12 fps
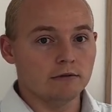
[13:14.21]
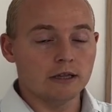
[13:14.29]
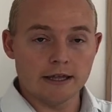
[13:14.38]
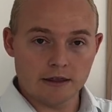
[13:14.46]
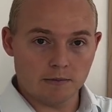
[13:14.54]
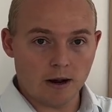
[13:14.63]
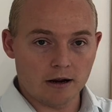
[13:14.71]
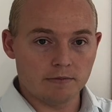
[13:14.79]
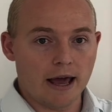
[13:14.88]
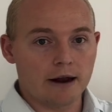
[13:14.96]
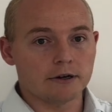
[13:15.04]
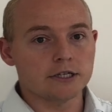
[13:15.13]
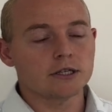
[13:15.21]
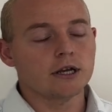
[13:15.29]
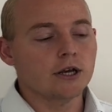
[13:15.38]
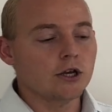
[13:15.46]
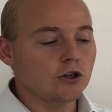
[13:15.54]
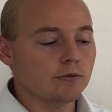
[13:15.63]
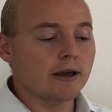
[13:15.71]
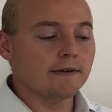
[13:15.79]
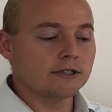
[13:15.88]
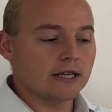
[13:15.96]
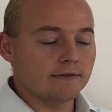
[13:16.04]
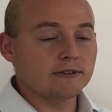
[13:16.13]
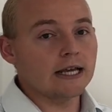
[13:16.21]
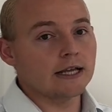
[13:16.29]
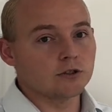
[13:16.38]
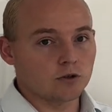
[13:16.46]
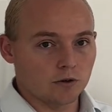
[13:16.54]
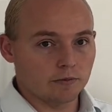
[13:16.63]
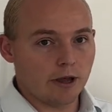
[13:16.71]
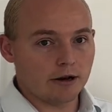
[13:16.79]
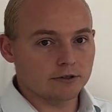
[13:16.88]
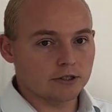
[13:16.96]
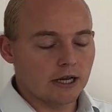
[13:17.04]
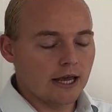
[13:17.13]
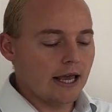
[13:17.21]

lithium-ion batteries. You may have saved 10 solar panels.